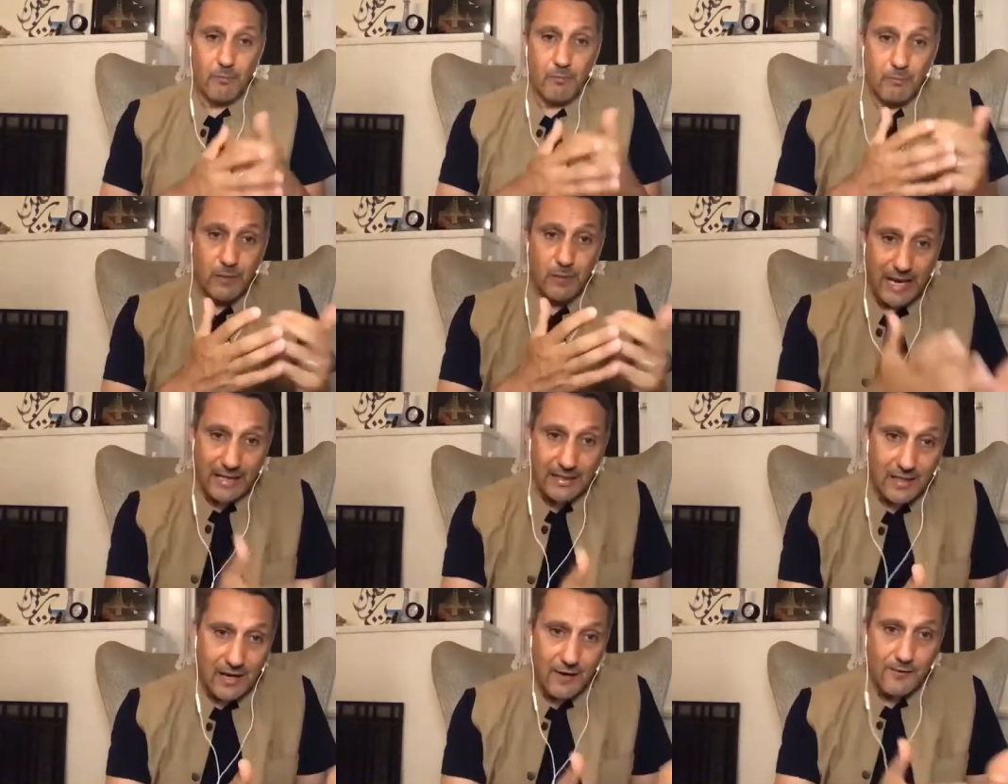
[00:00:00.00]

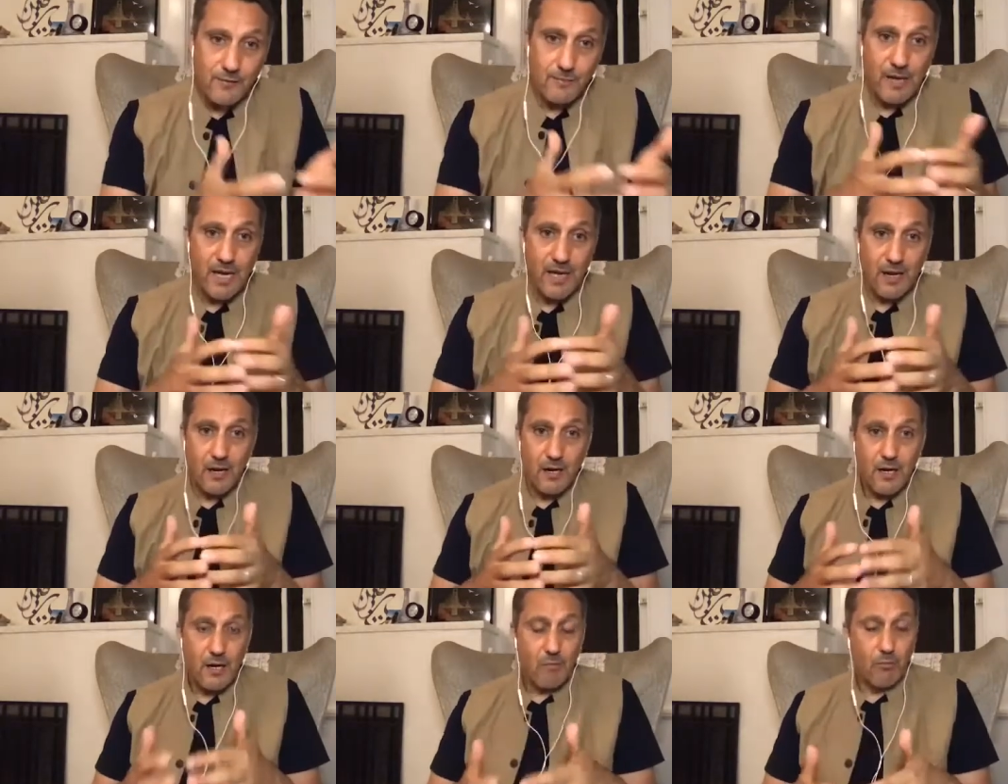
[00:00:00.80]
Black Lives
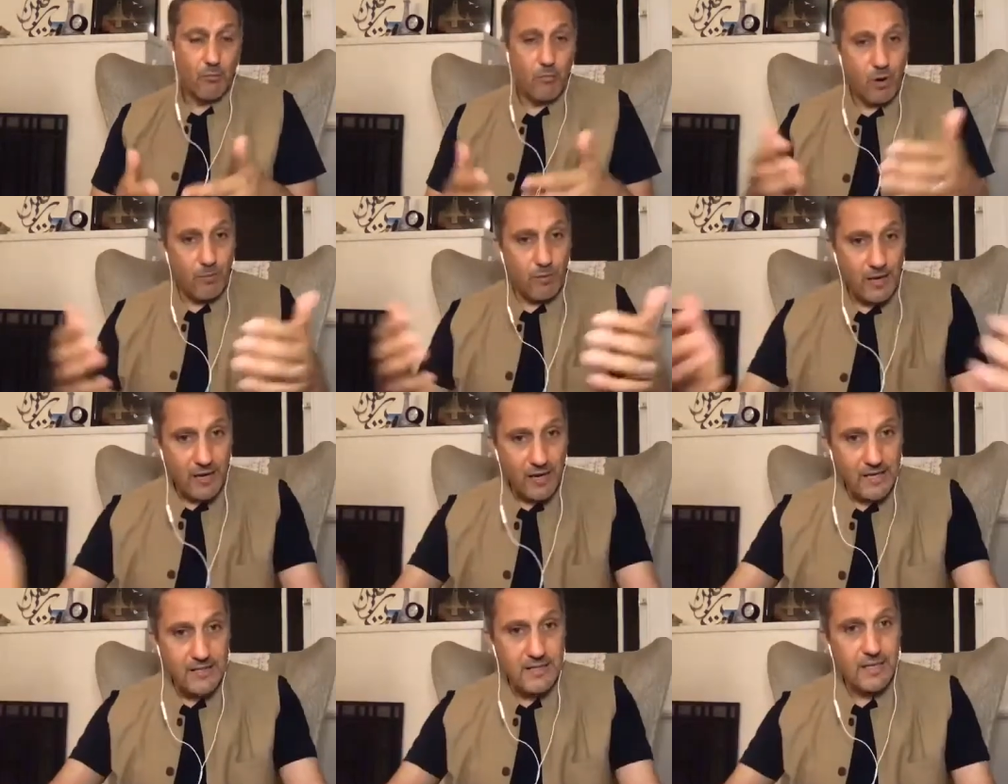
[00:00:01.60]
Matter,
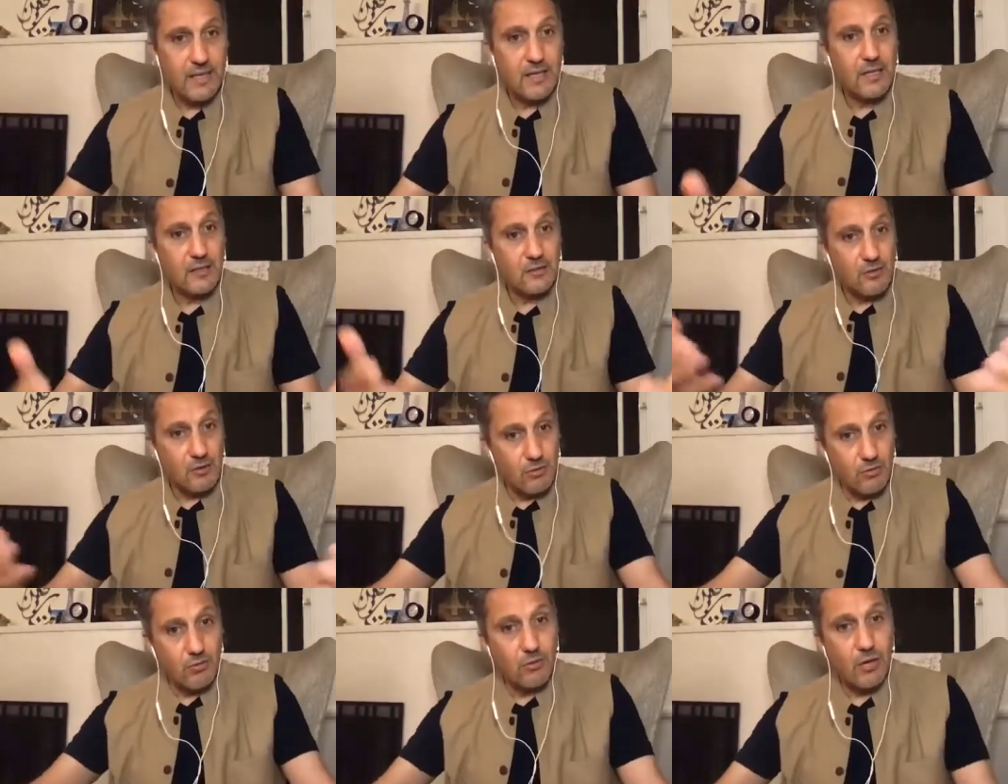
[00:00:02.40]
mobilizing
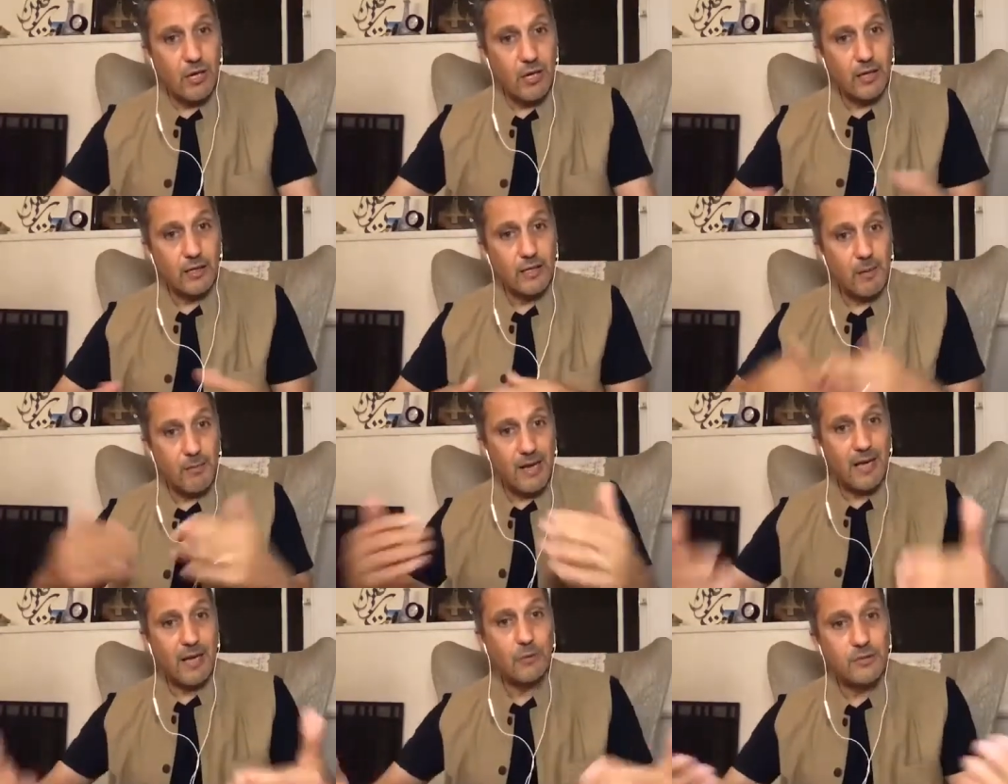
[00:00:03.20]
to come
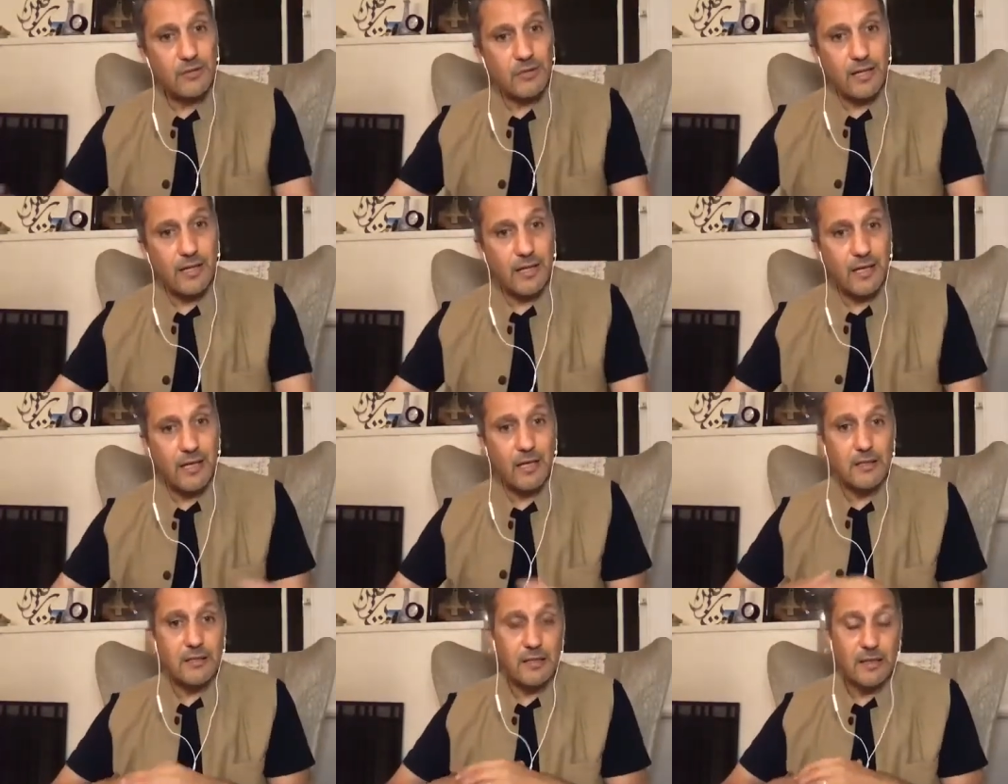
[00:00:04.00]
out
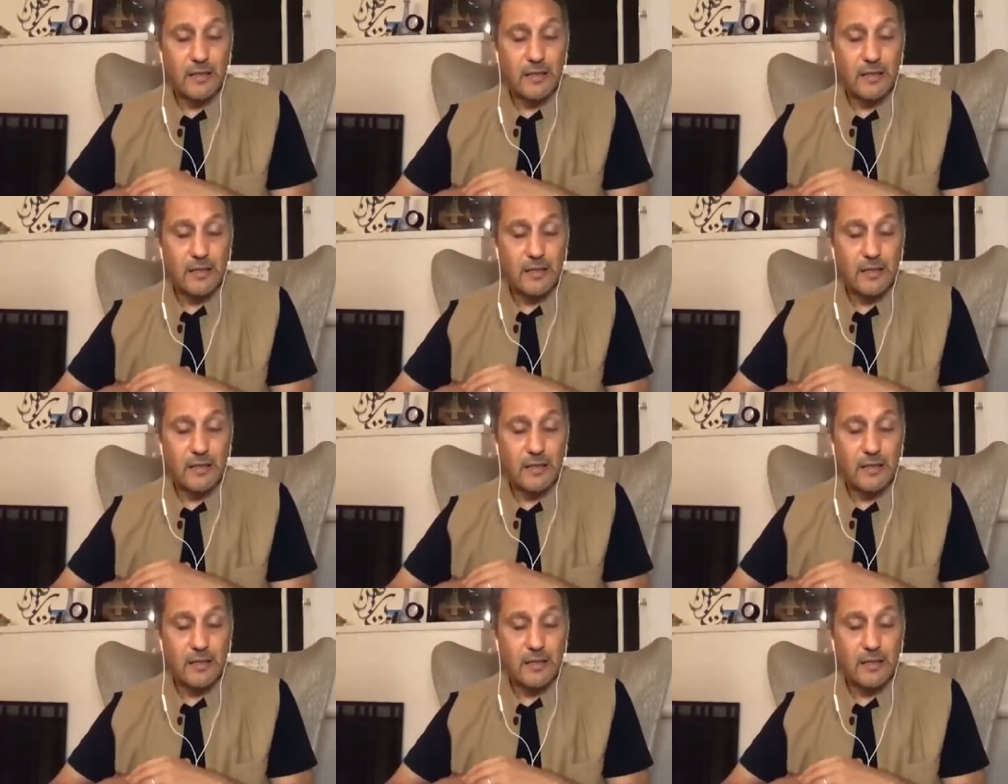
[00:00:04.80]
and